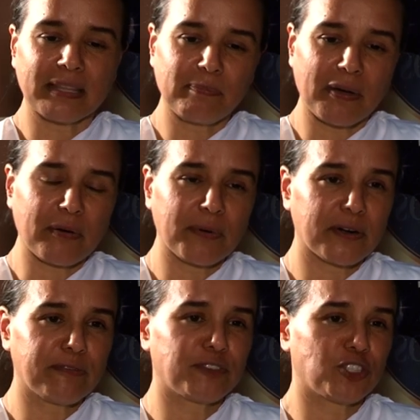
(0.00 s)
the power
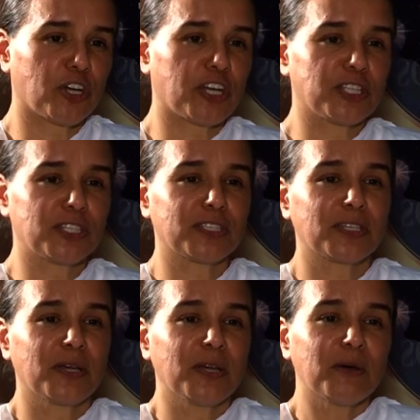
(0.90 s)
of choice.
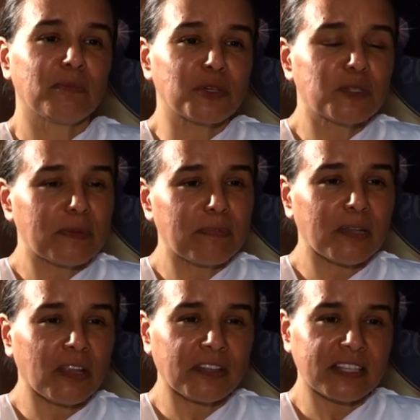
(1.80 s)
Most
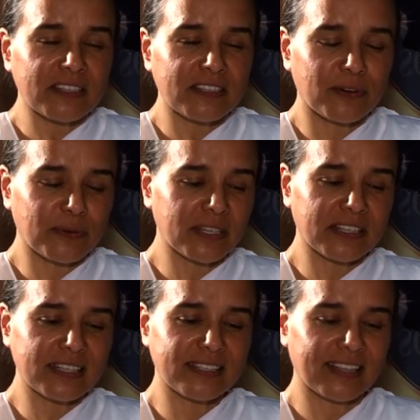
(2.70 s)
people don't
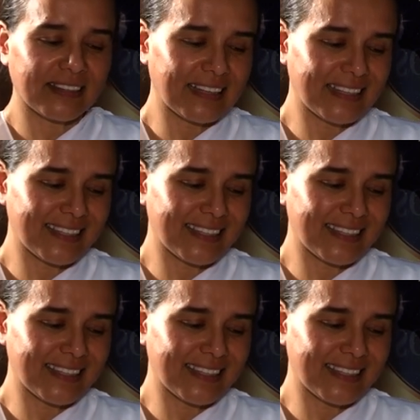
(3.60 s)
understand that